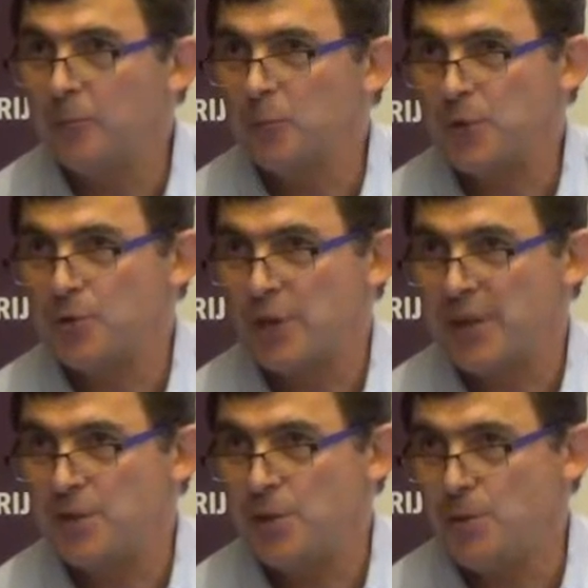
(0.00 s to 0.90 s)
I
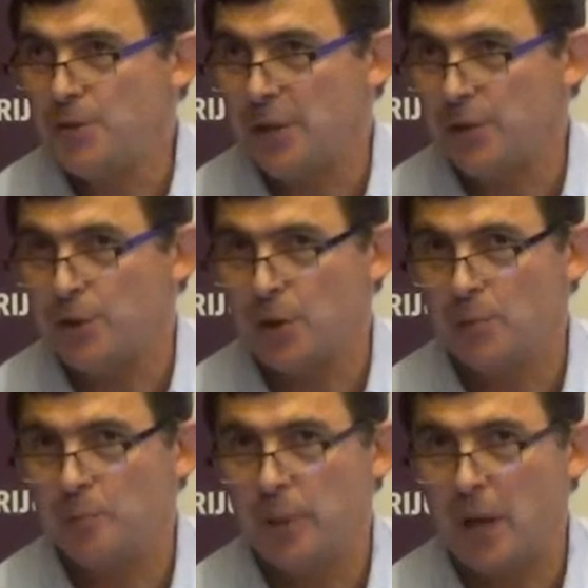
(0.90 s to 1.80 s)
suggest
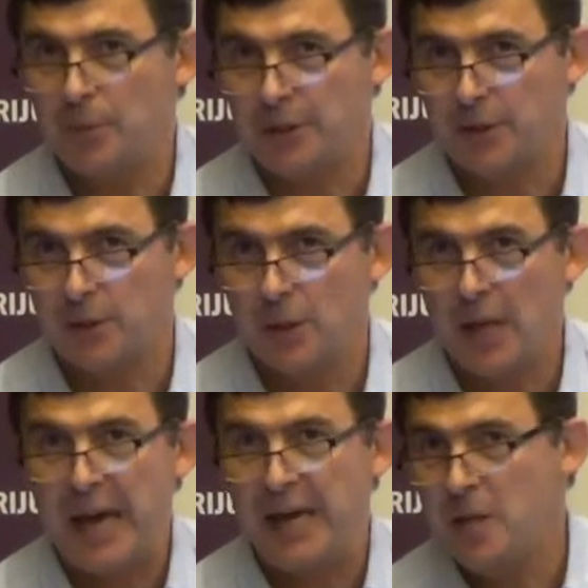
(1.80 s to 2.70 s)
using the term
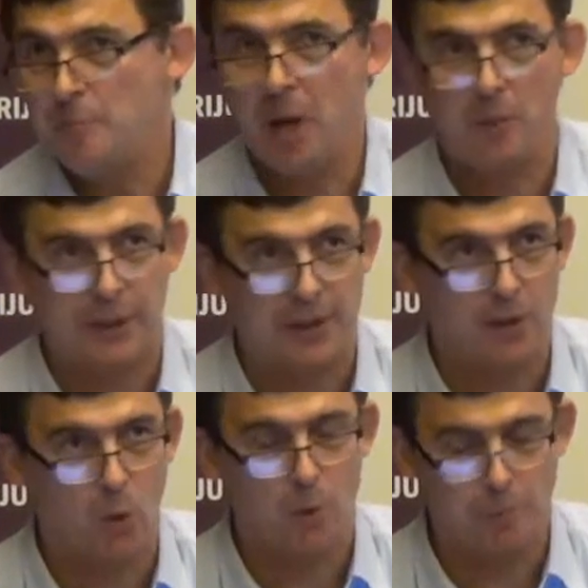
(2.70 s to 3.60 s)
public, a
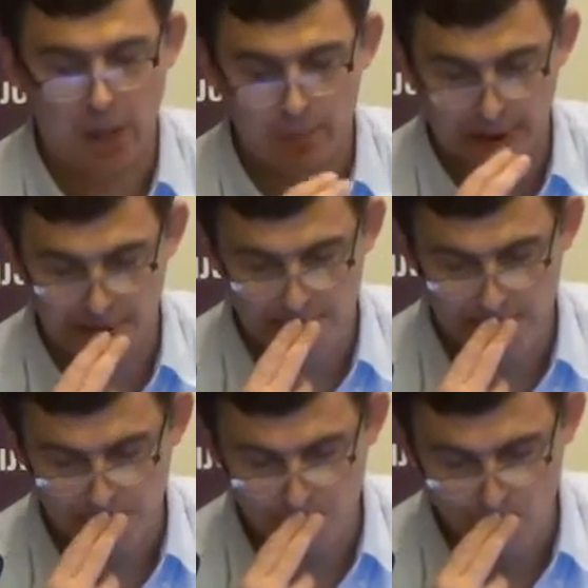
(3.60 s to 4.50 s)
public, or
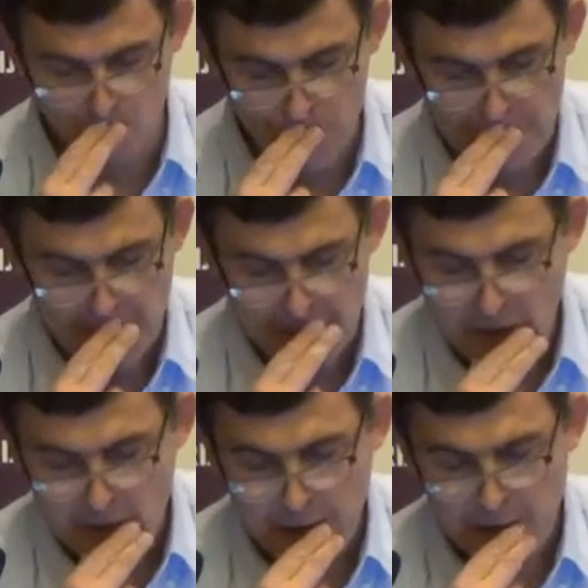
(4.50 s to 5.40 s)
publics.
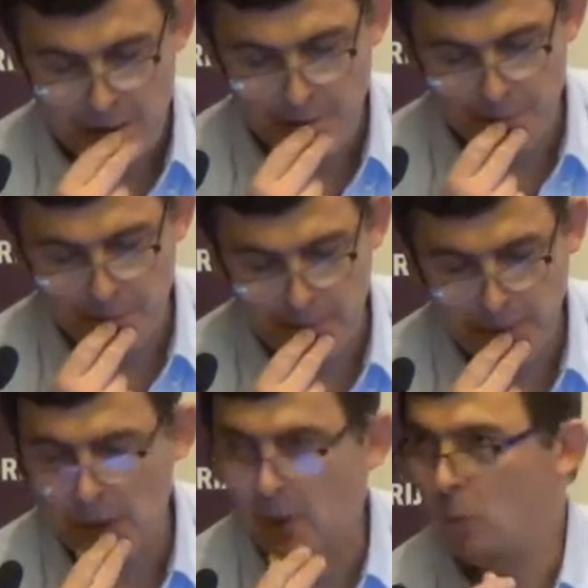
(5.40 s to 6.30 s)

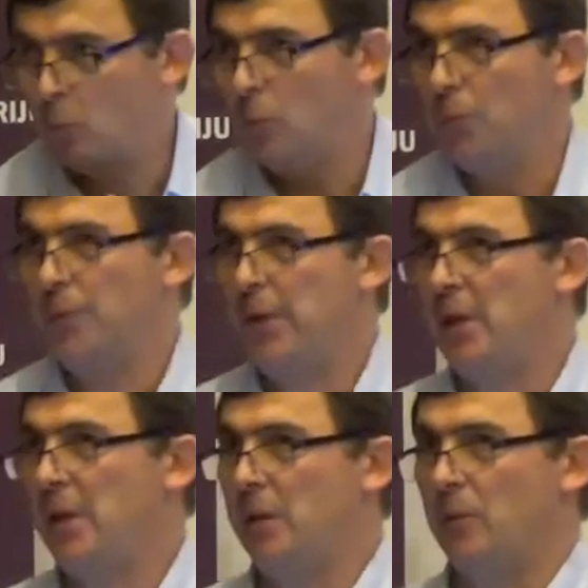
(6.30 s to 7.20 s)

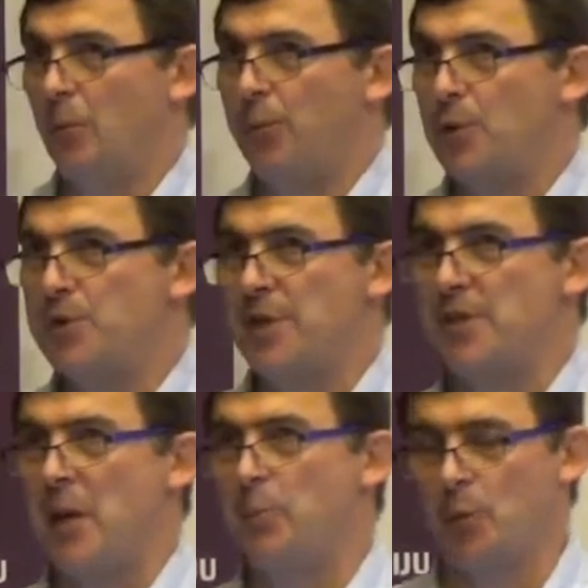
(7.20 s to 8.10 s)
The
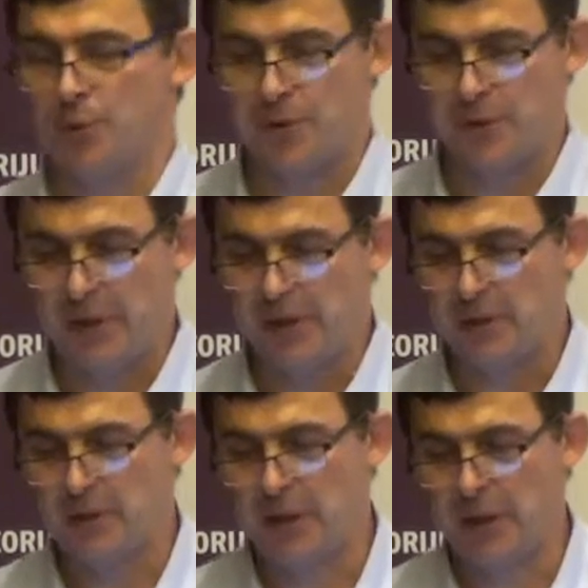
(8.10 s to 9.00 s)
first
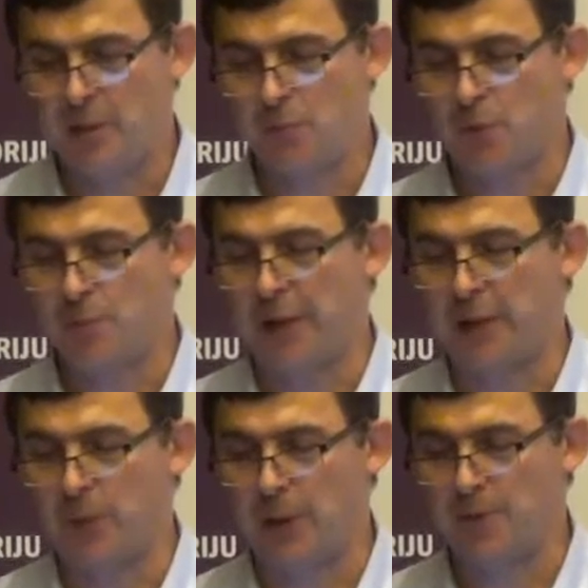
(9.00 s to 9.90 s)
examples that came
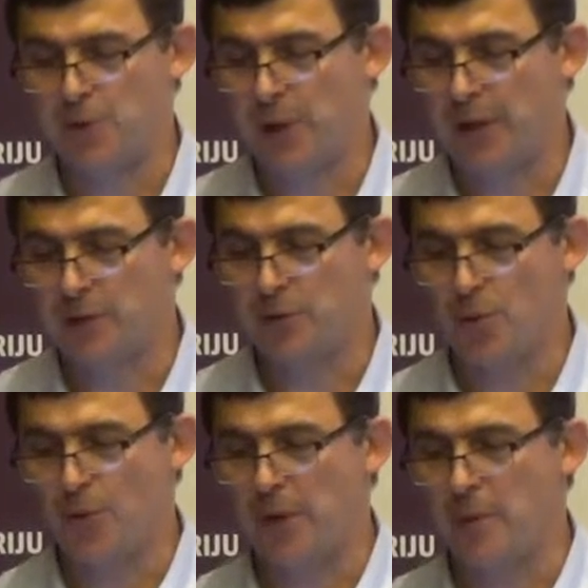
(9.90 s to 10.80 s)
to mind when I was
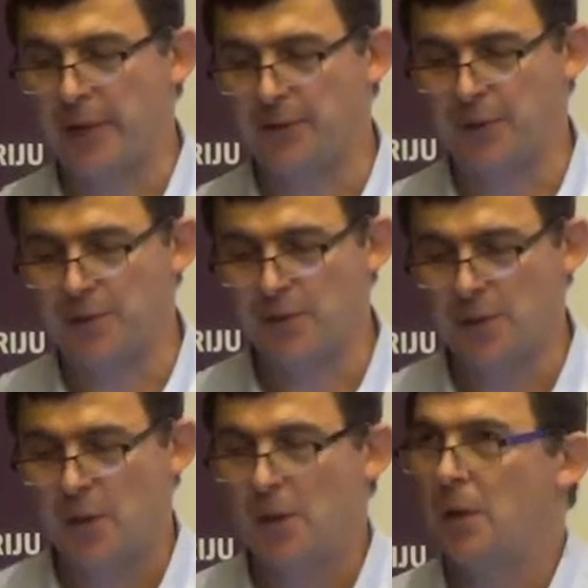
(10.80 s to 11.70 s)
trying to think
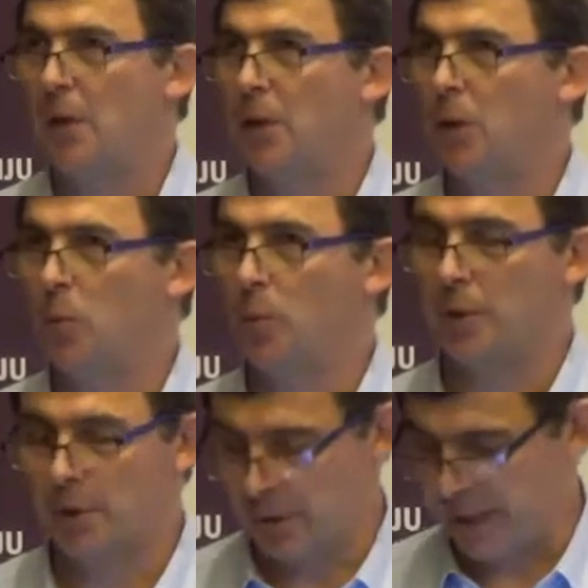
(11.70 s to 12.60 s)
about this
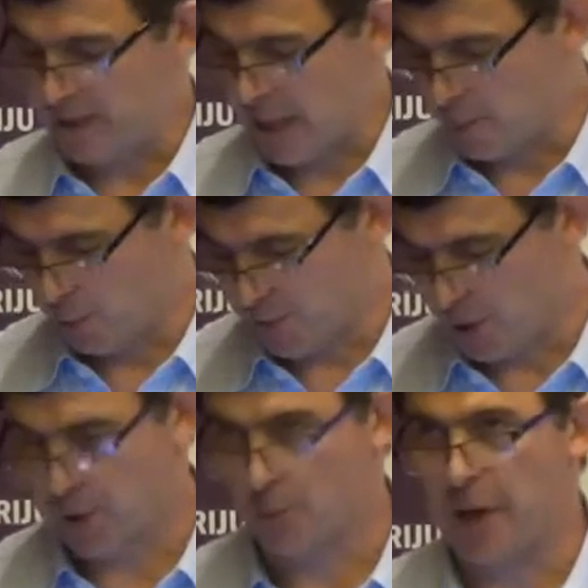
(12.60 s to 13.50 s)
were
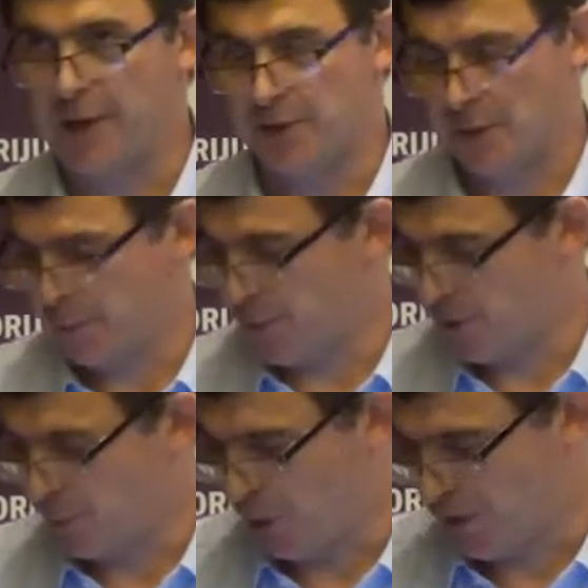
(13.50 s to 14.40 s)
examples on the
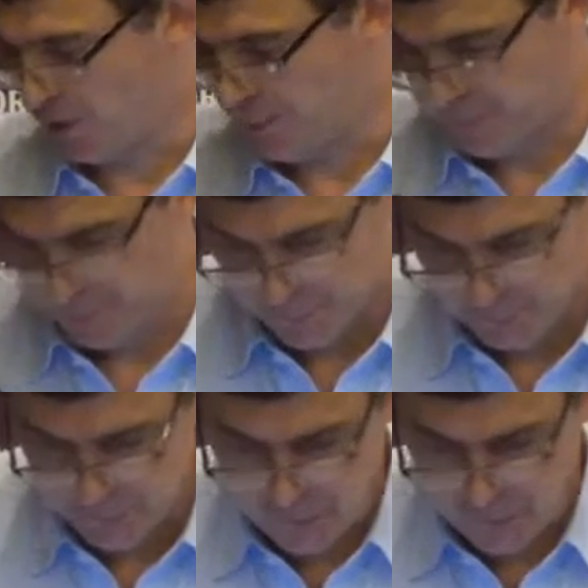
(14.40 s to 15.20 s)
right, for some reason.